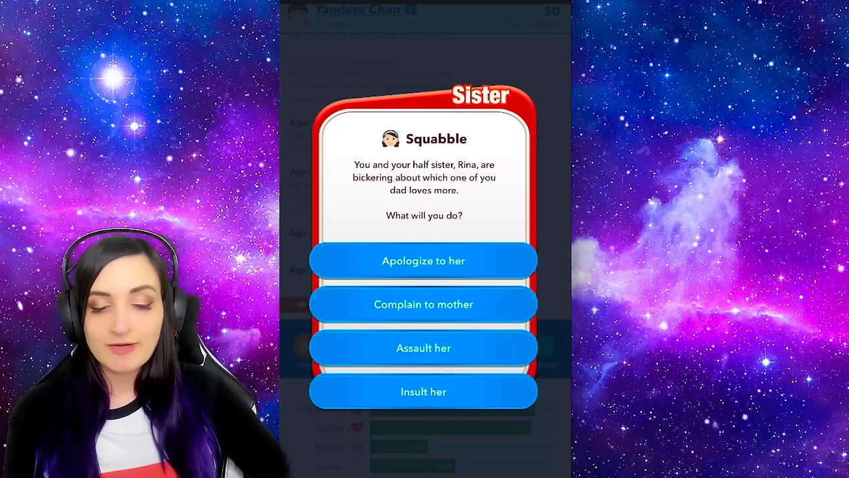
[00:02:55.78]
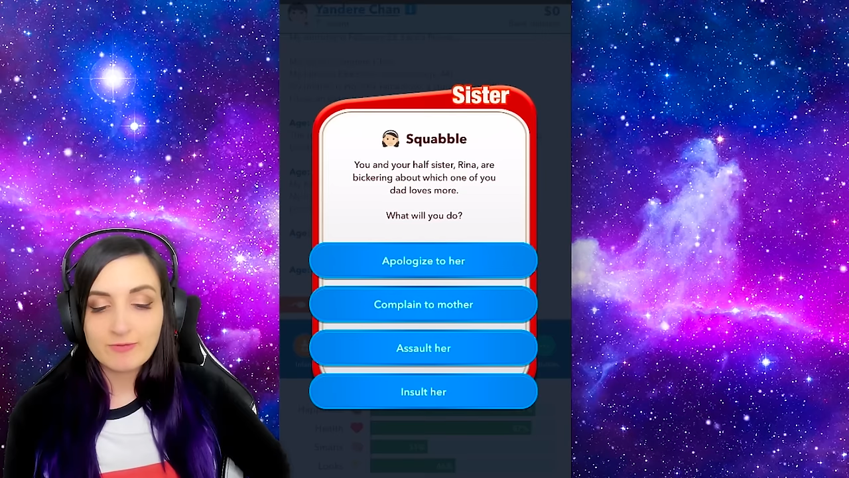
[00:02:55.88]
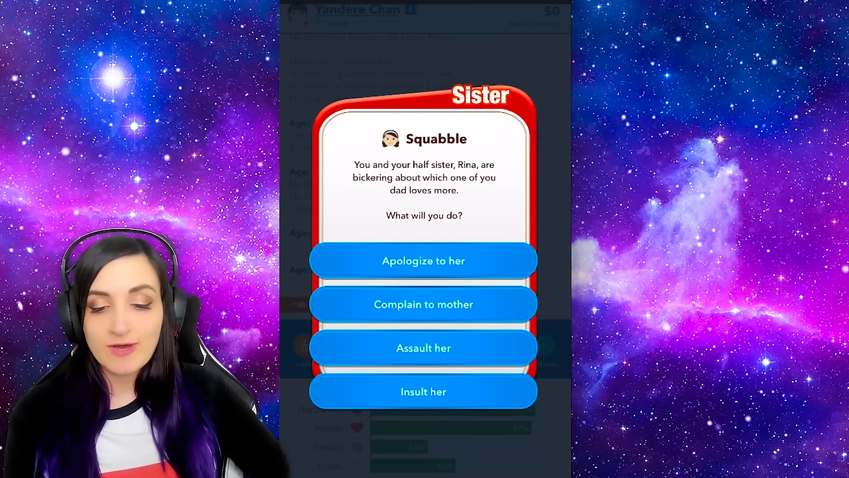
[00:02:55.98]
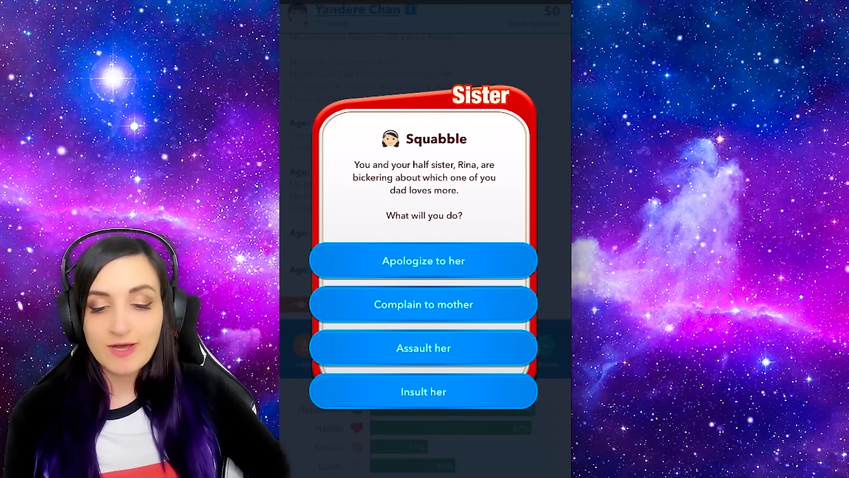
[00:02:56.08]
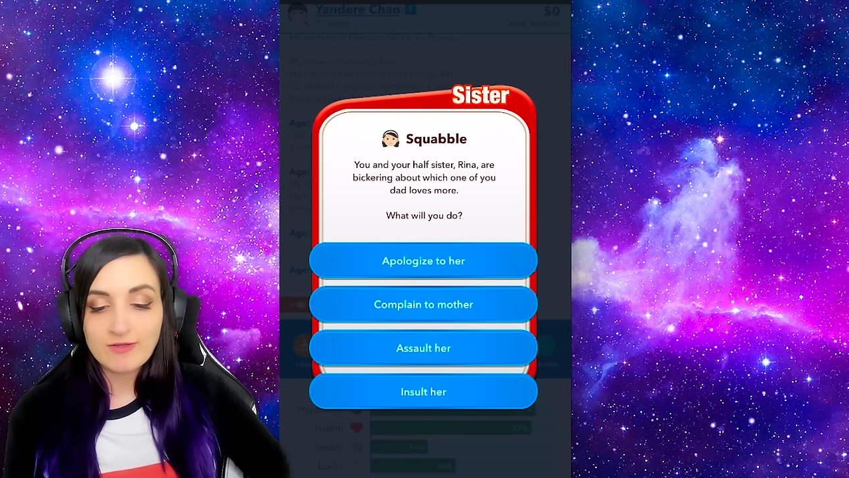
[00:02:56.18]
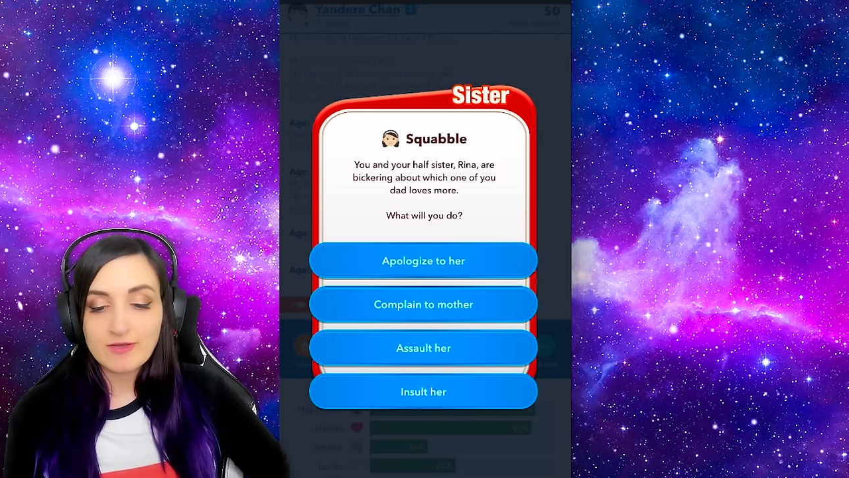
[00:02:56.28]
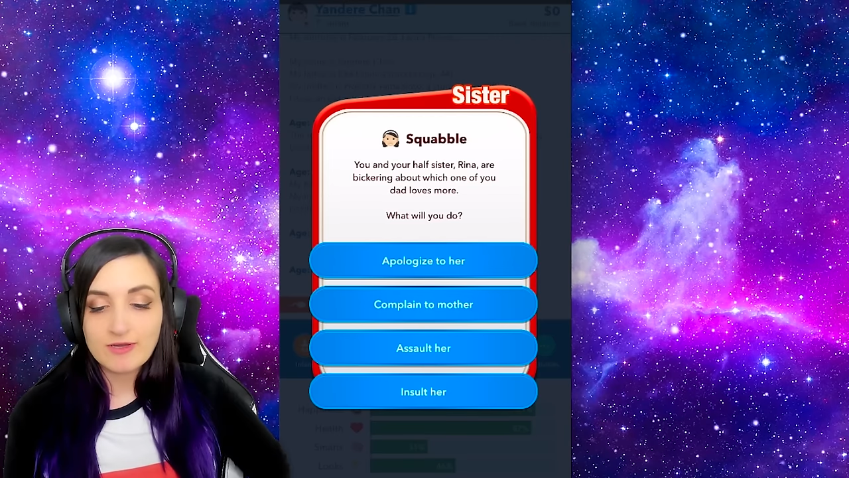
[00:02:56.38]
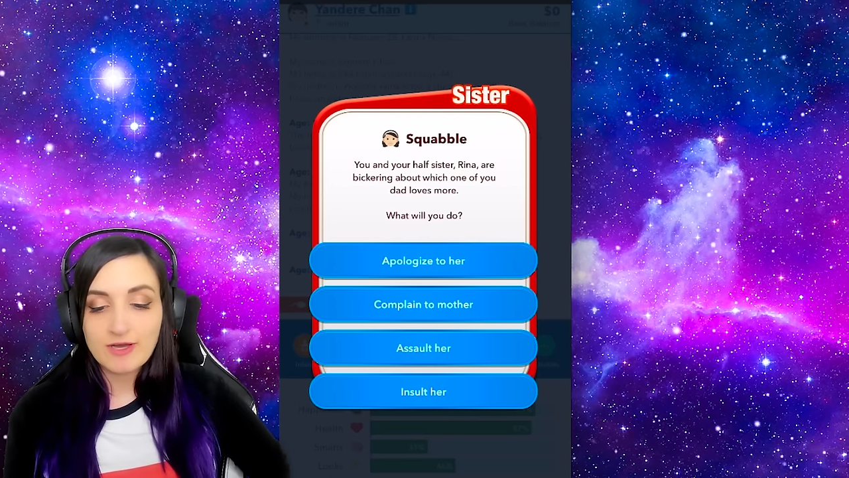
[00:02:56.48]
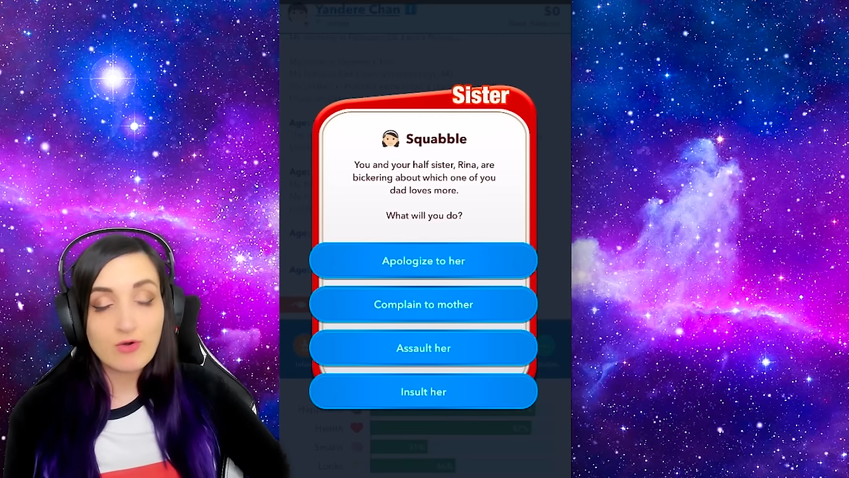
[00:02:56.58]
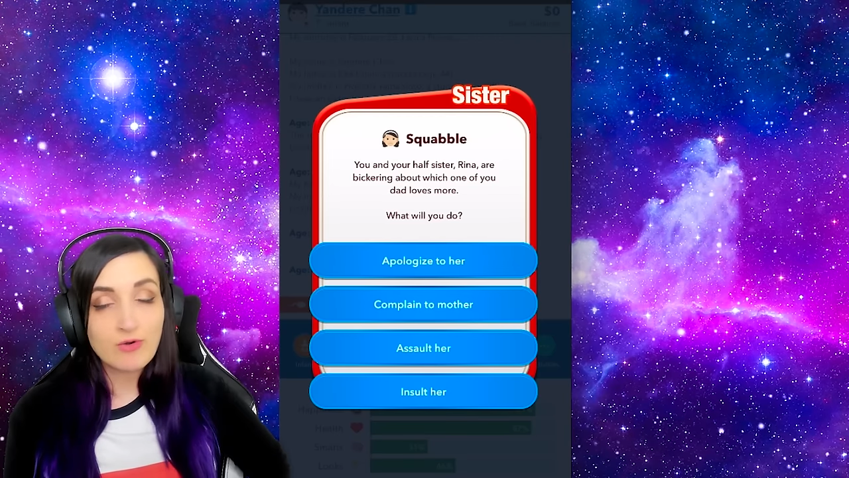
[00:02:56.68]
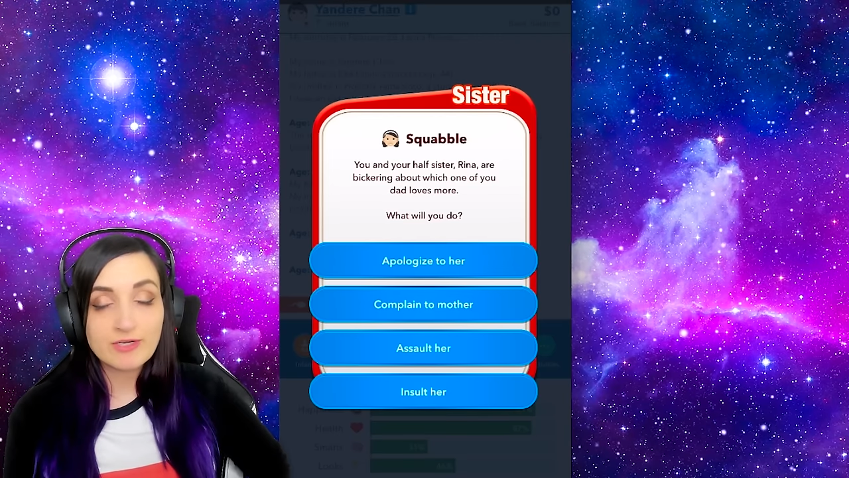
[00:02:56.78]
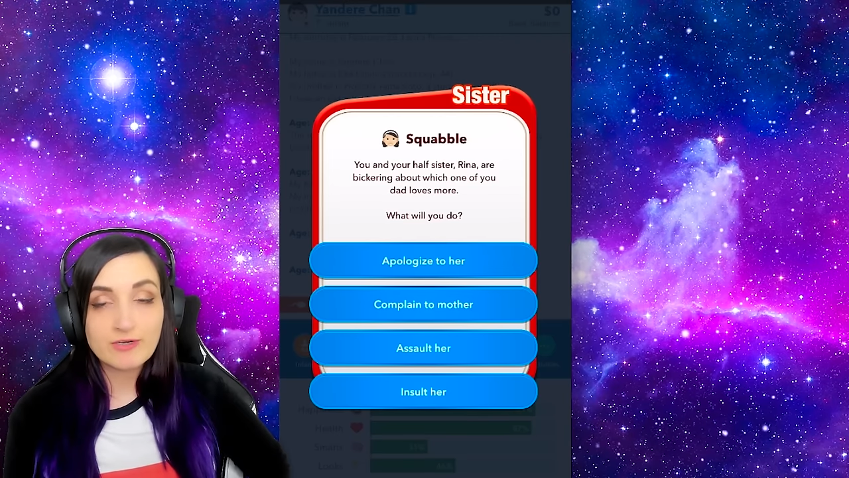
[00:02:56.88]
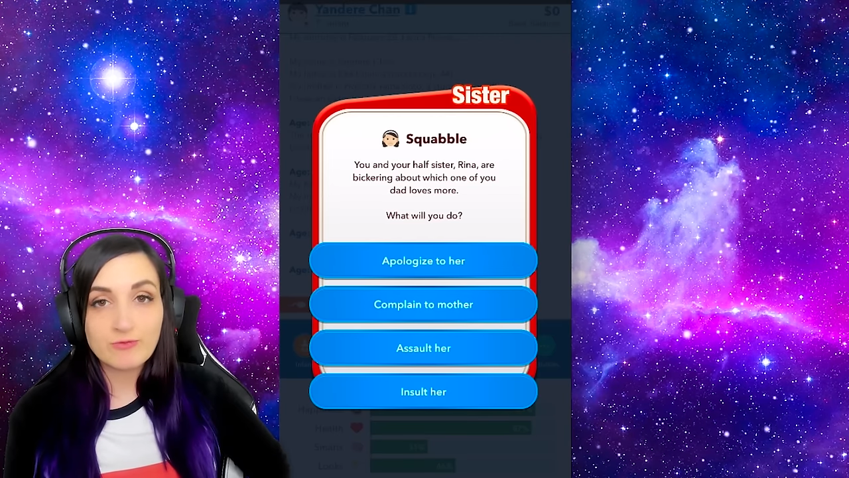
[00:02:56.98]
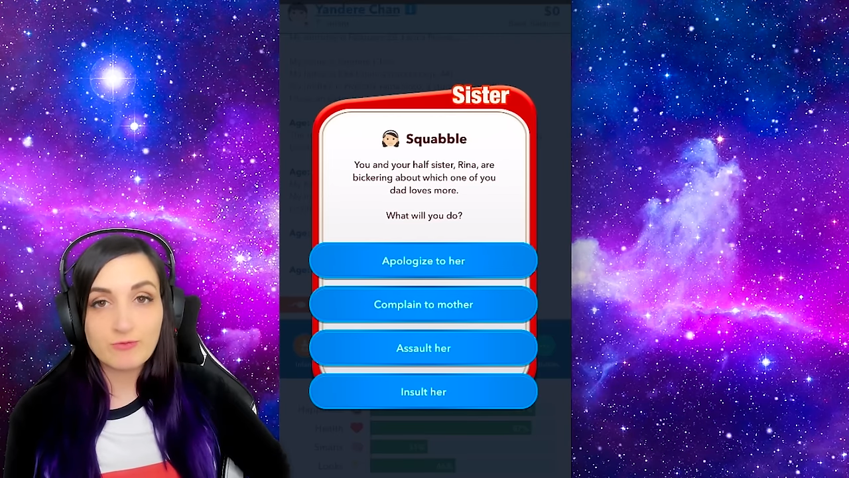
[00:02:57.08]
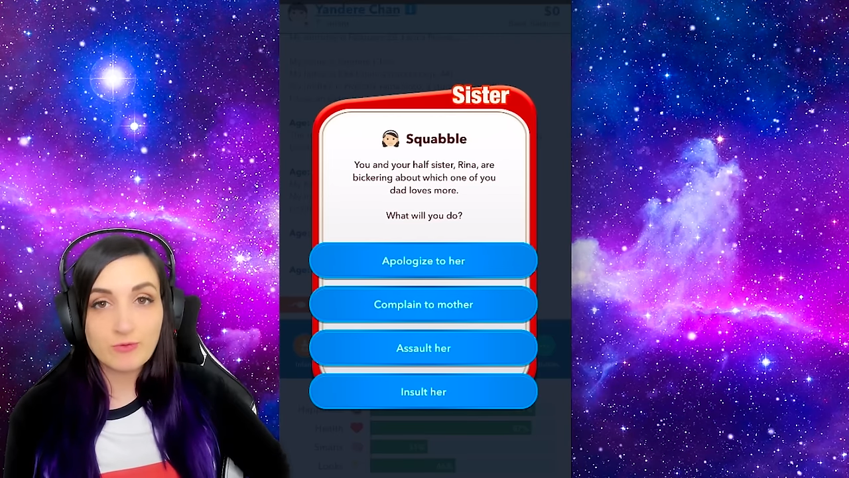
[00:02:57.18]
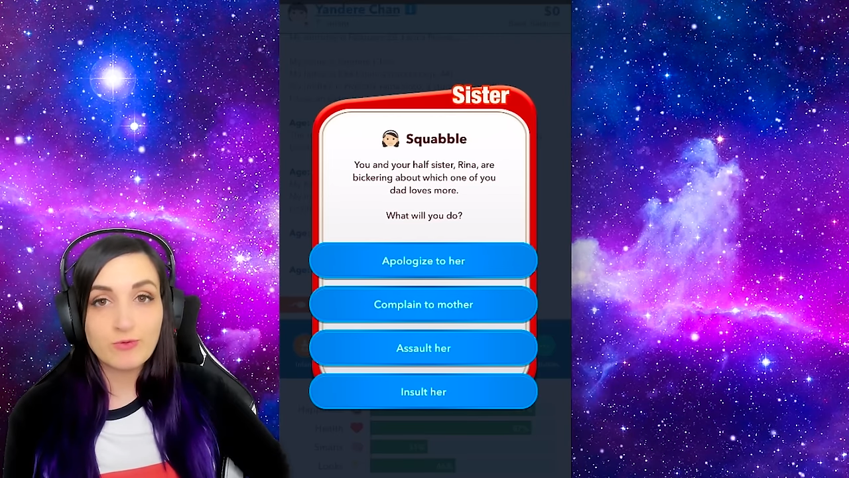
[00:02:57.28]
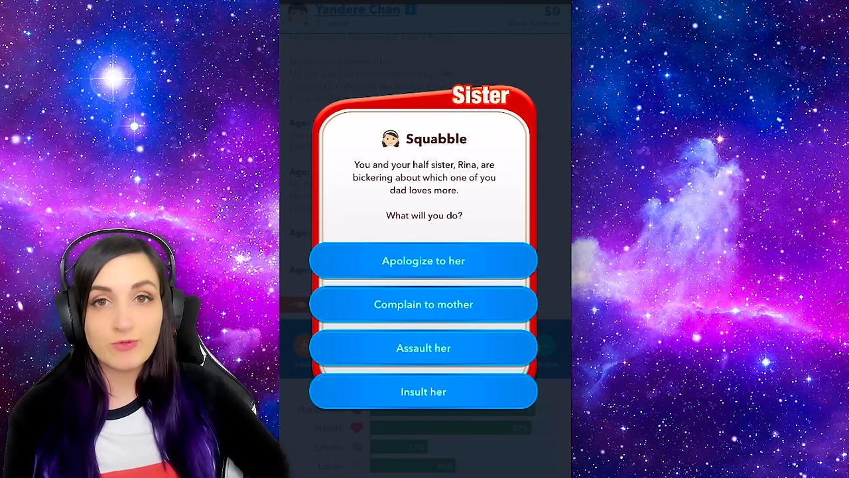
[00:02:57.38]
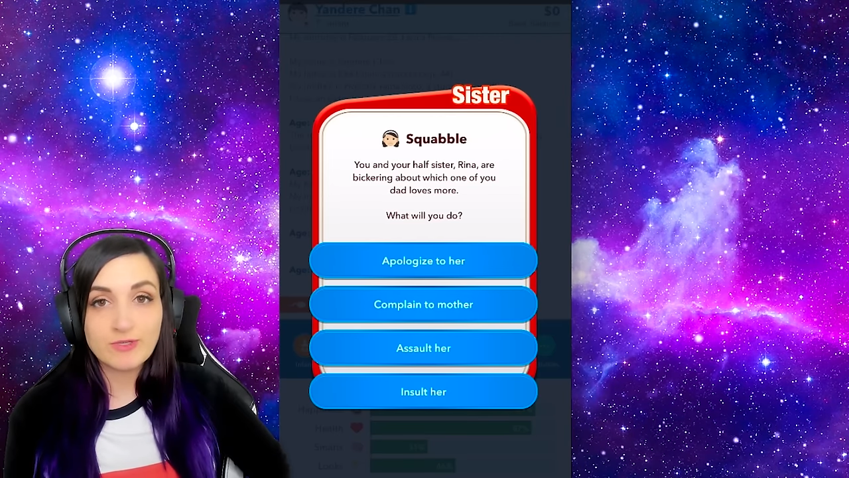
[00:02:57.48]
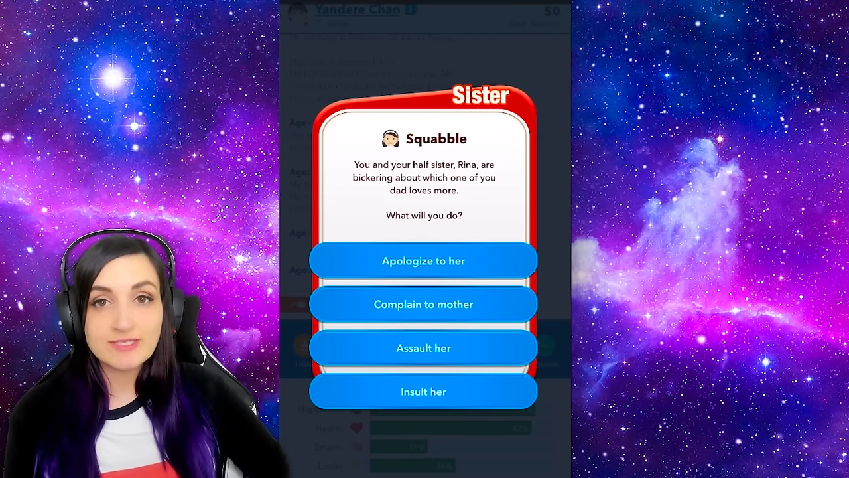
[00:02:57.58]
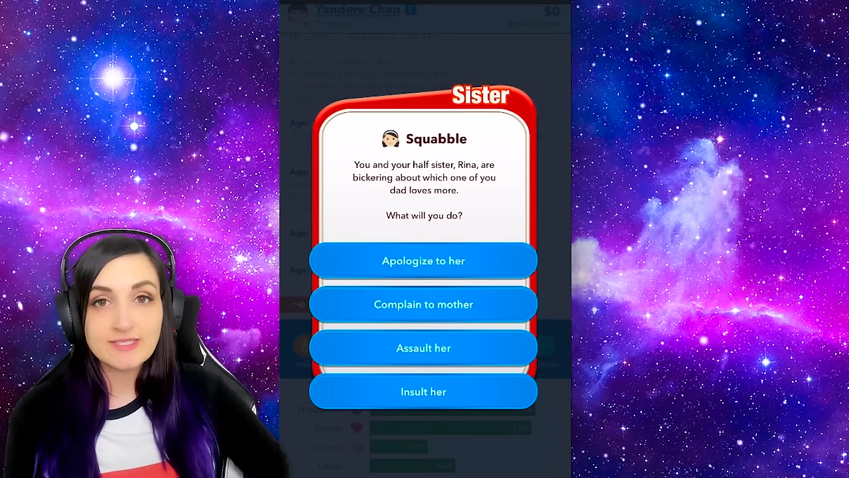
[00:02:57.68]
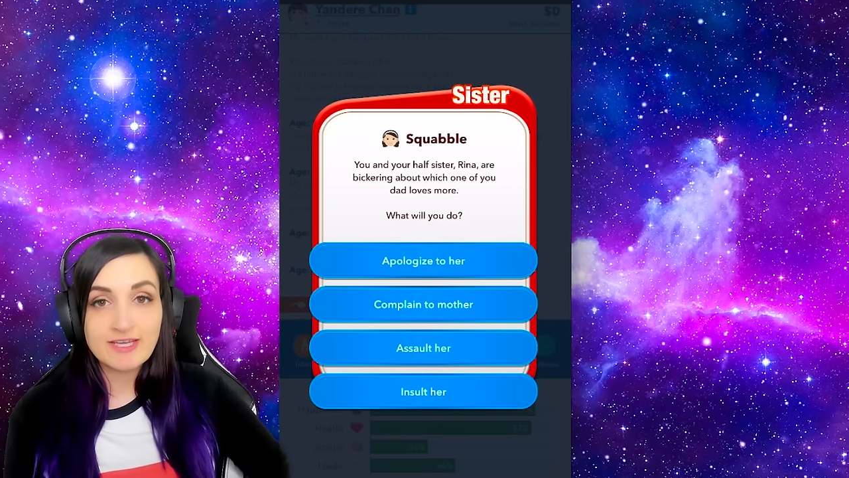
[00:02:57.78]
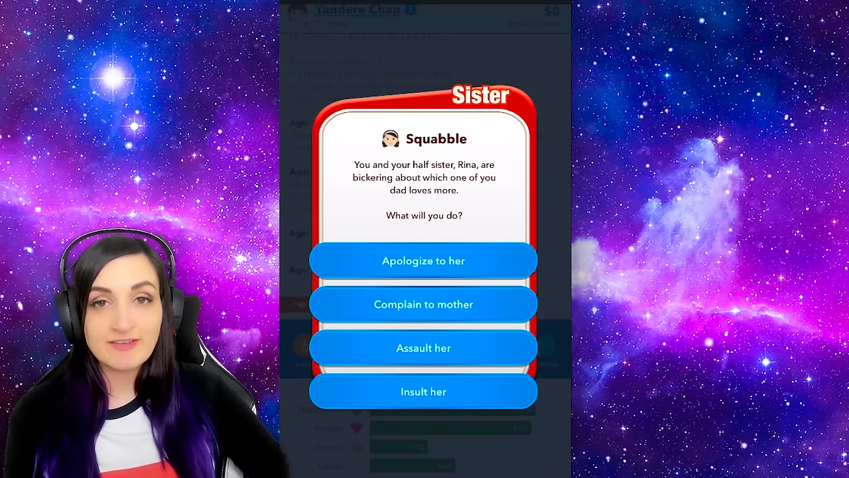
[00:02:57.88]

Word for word: All right, well, according to the rules,